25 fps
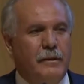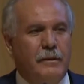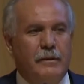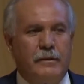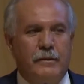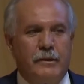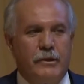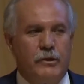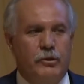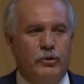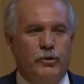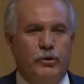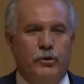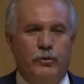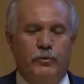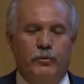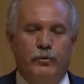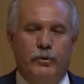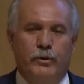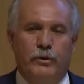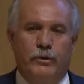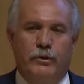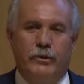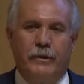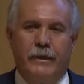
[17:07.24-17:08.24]
This could
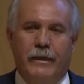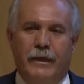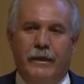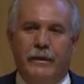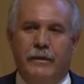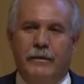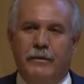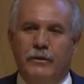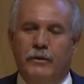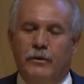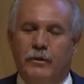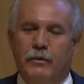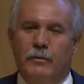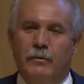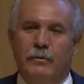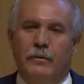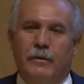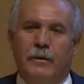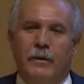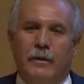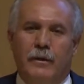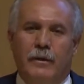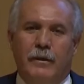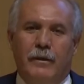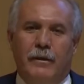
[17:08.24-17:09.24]
work like
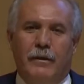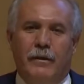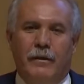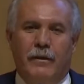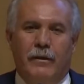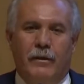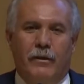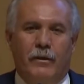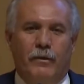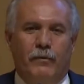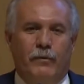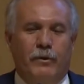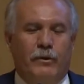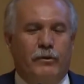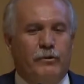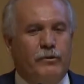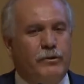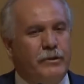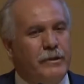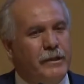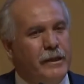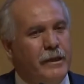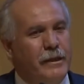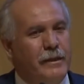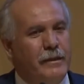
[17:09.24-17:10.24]
we could
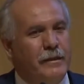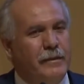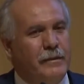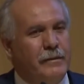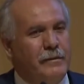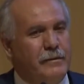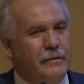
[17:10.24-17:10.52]
say